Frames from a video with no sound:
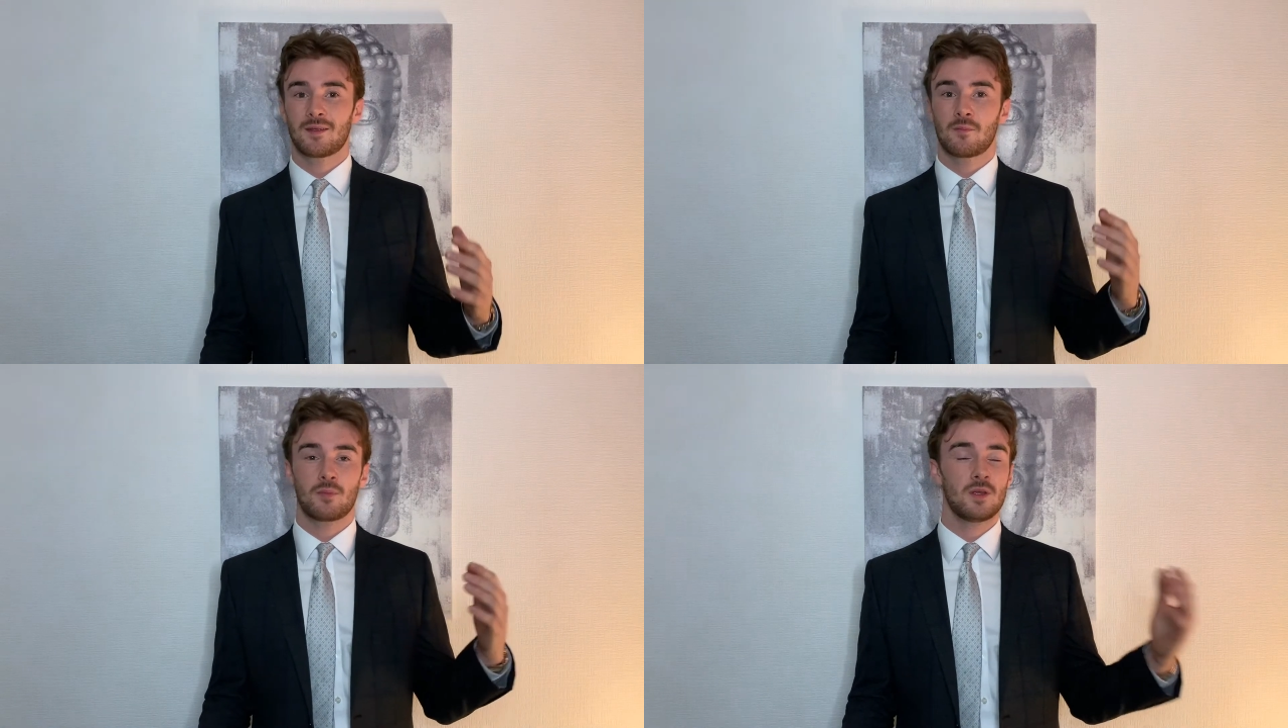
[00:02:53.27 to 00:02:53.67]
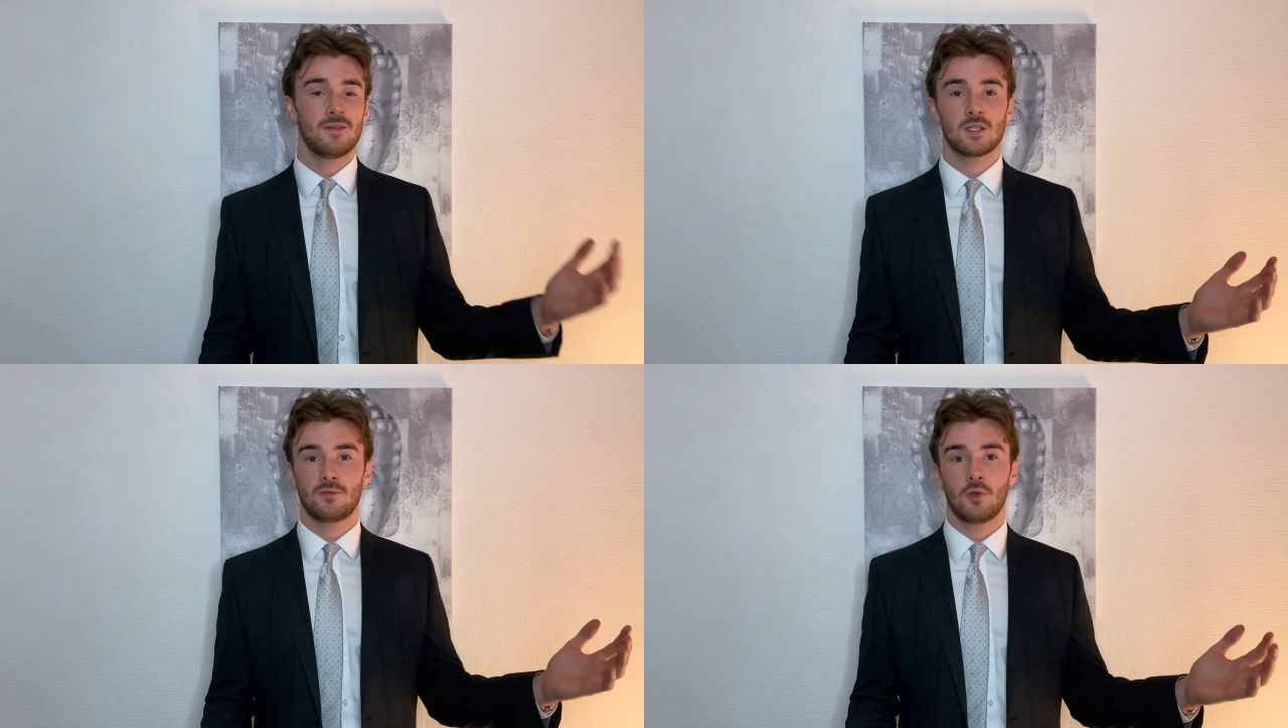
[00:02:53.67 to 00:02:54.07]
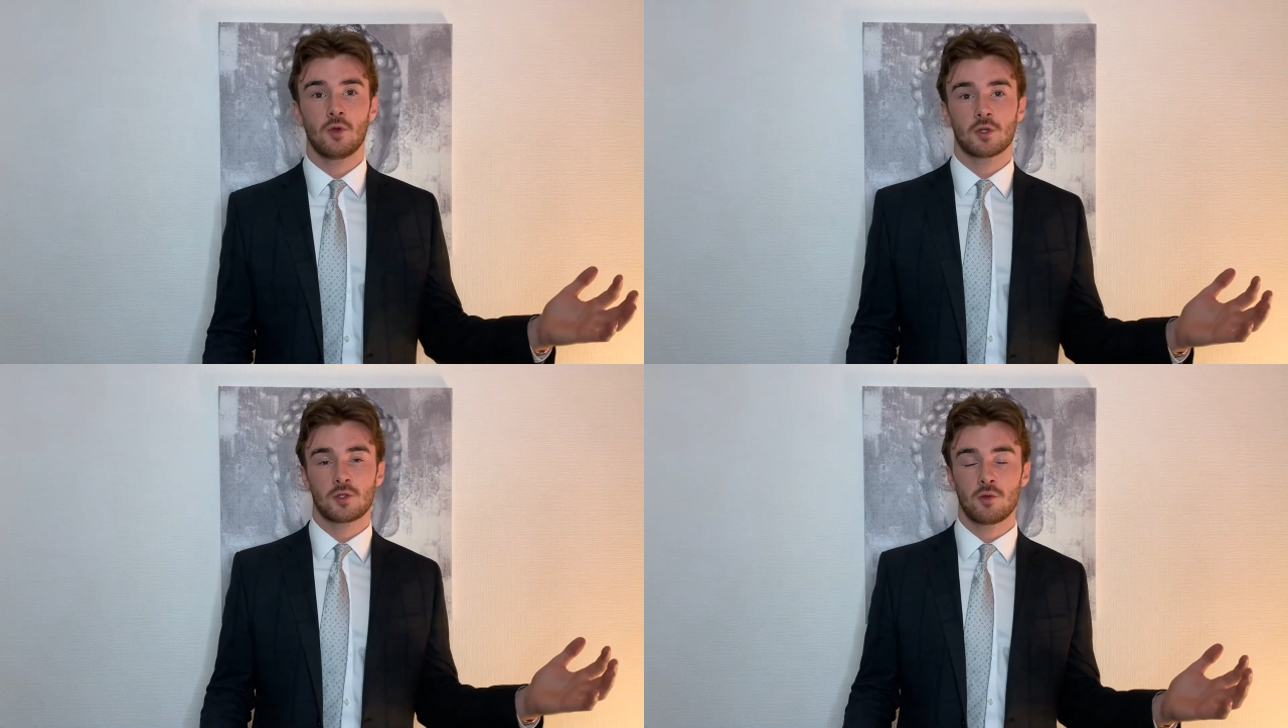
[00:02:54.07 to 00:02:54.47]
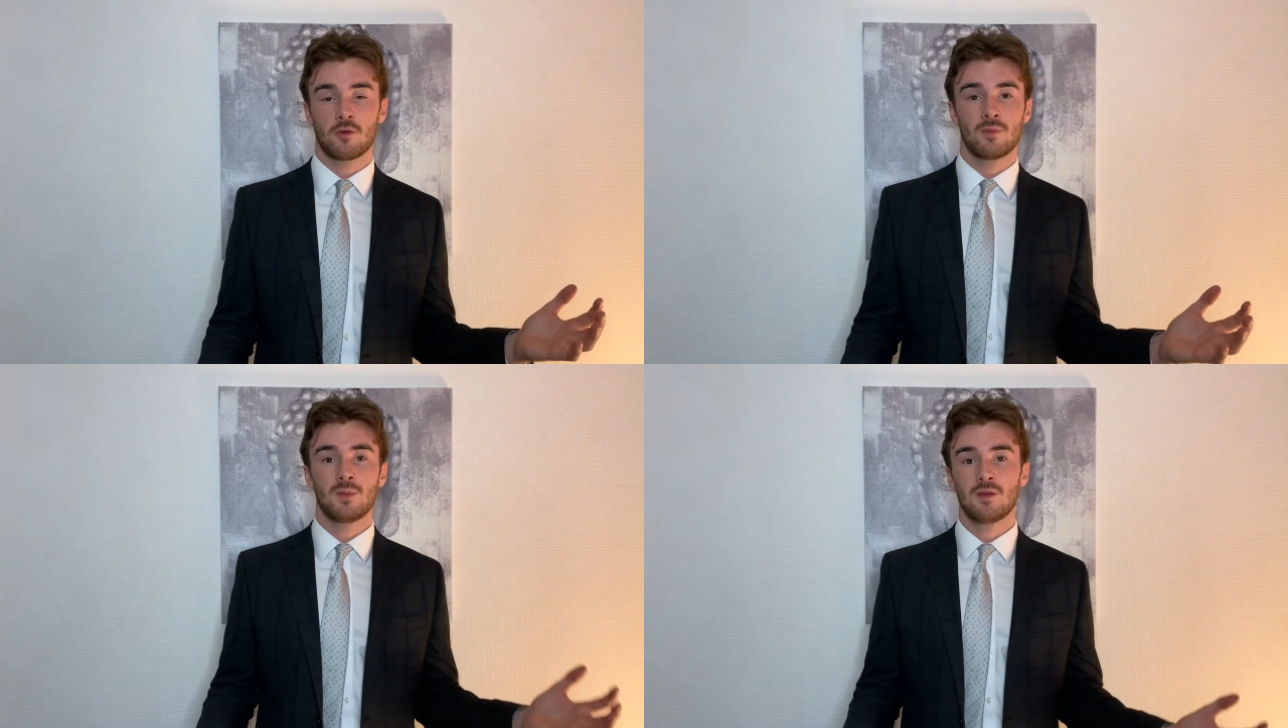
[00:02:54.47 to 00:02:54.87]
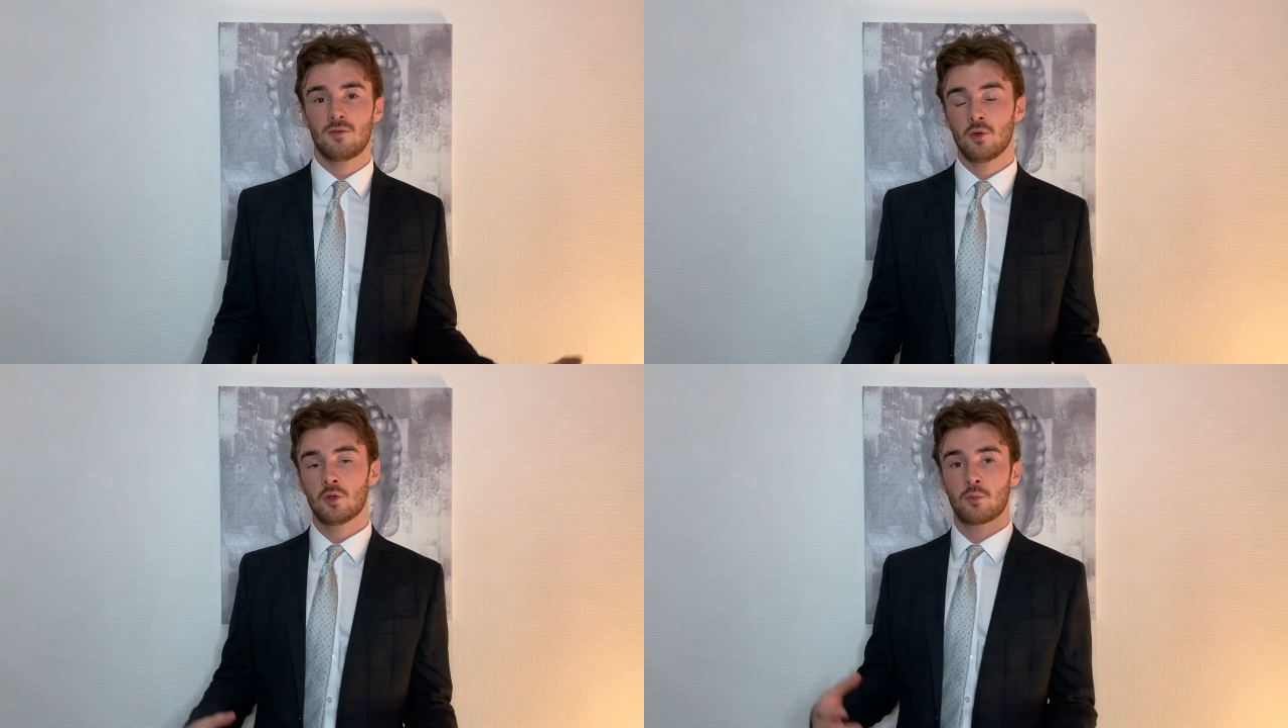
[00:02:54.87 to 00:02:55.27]
previous viewers who have maybe
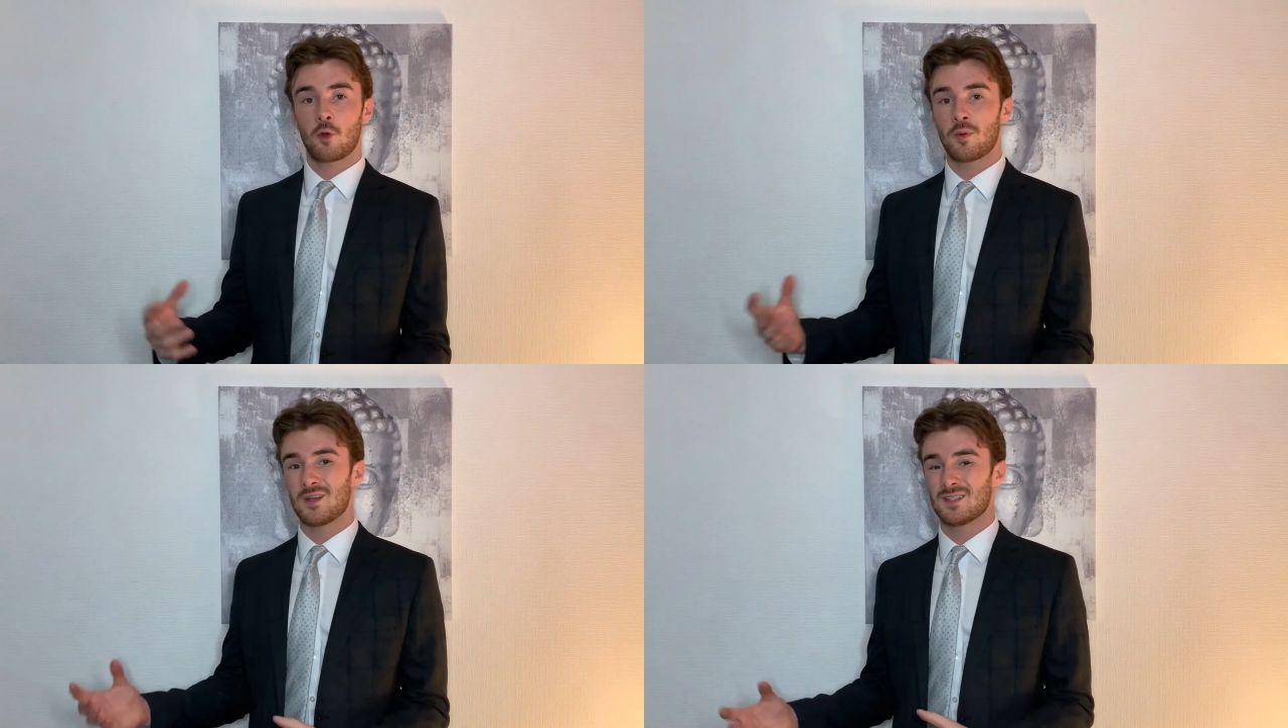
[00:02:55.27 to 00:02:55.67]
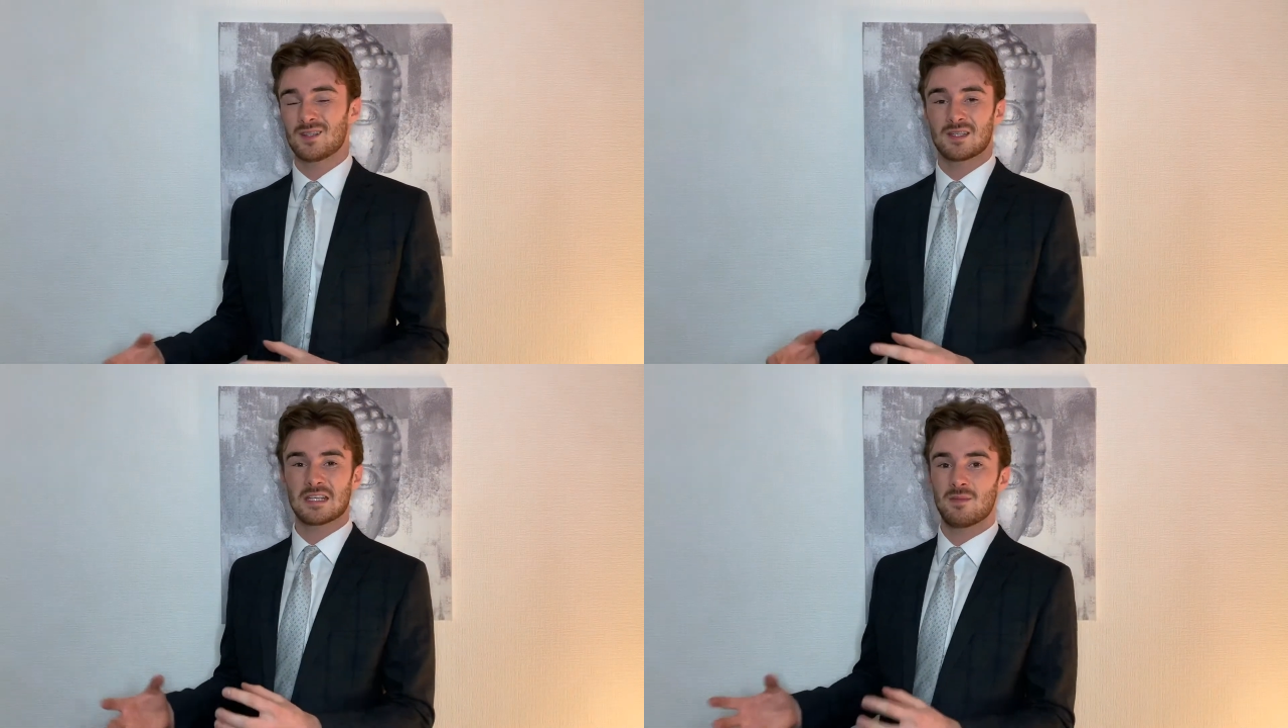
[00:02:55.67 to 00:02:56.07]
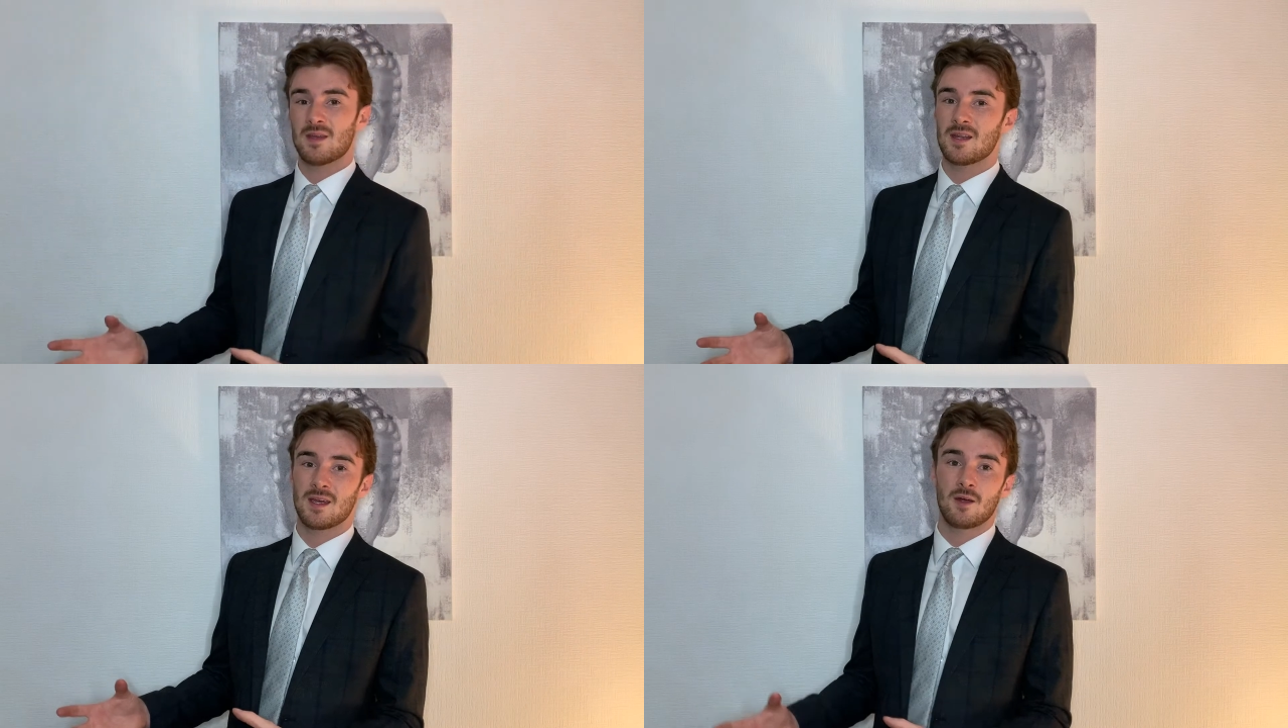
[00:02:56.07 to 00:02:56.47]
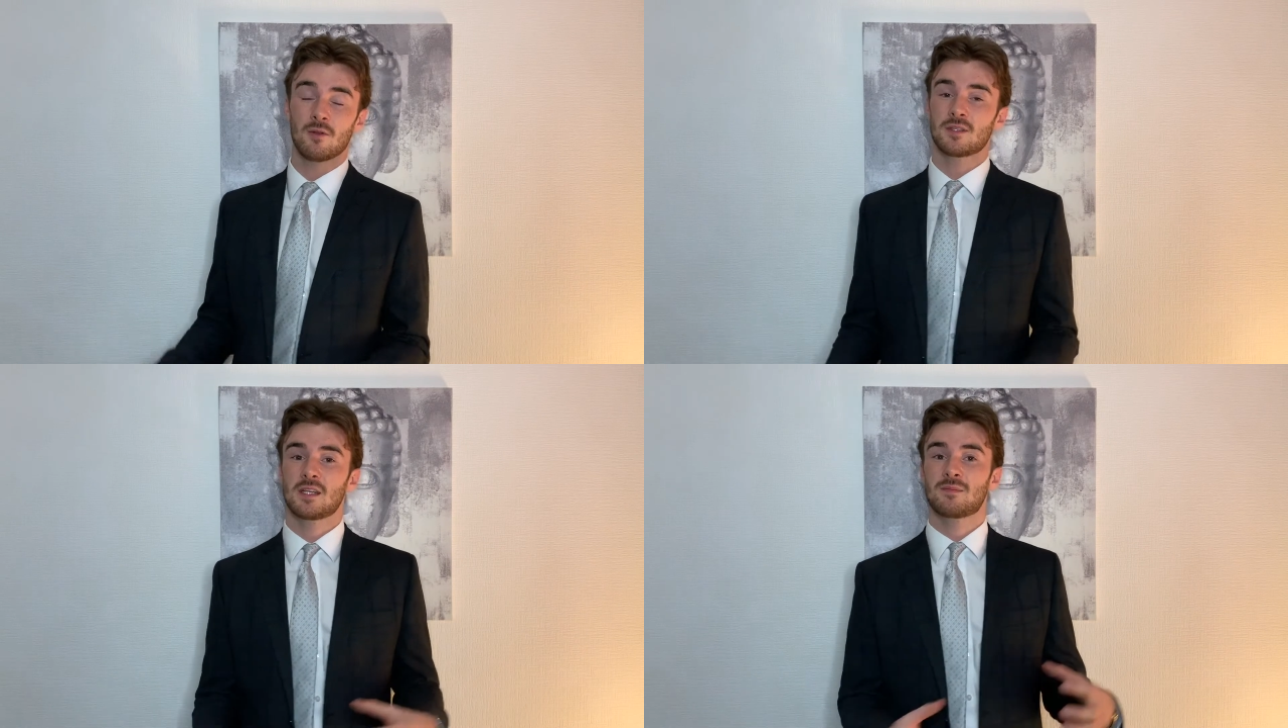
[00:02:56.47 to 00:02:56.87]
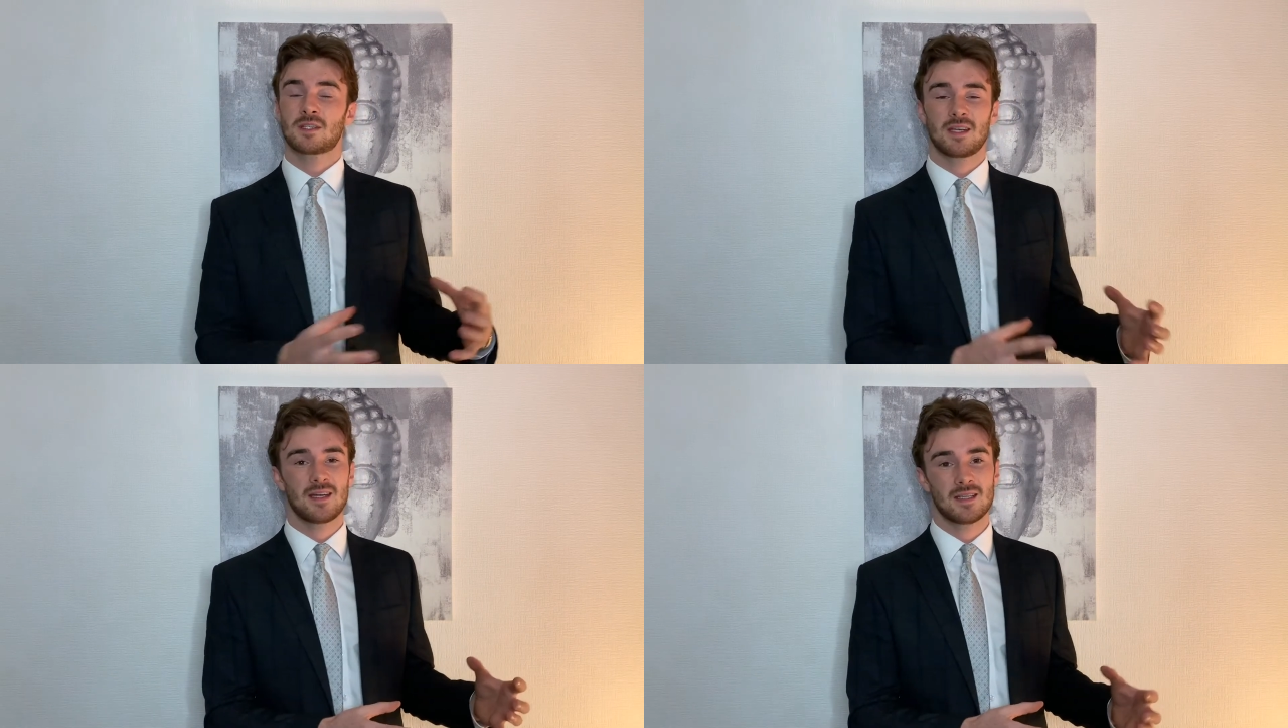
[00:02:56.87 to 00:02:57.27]
viewed properties in the same area or the same
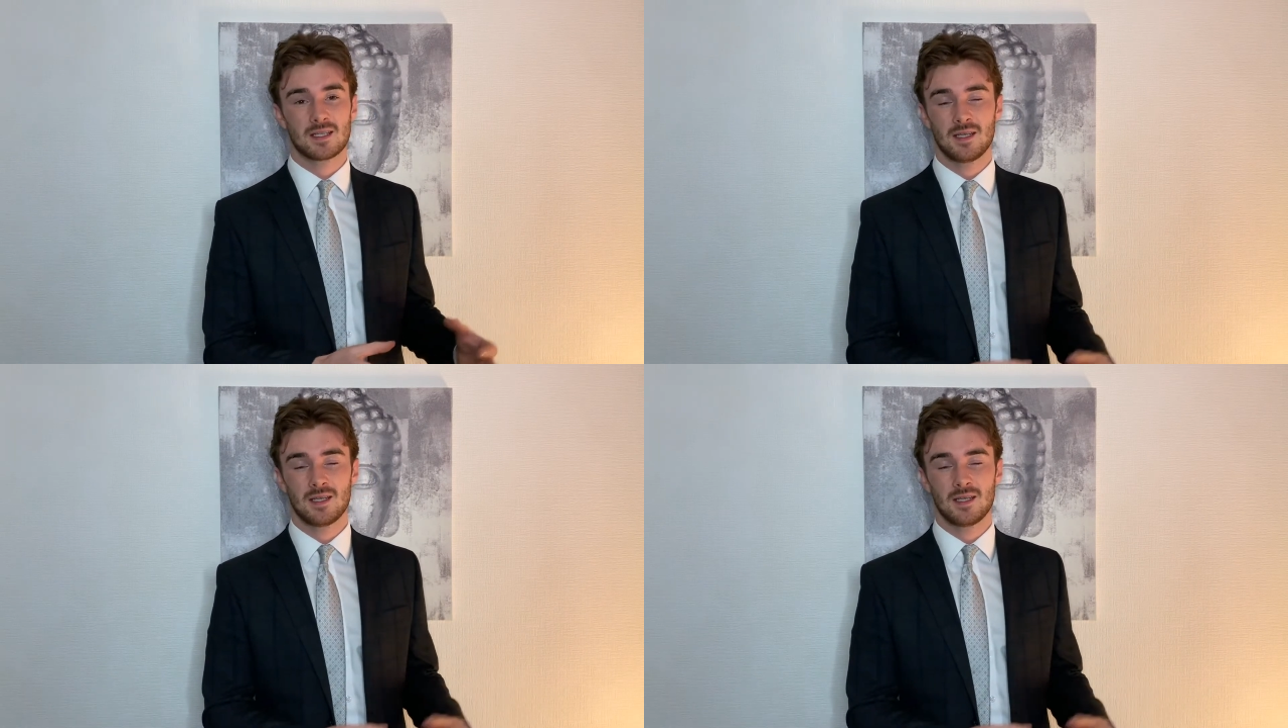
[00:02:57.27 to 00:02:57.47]
size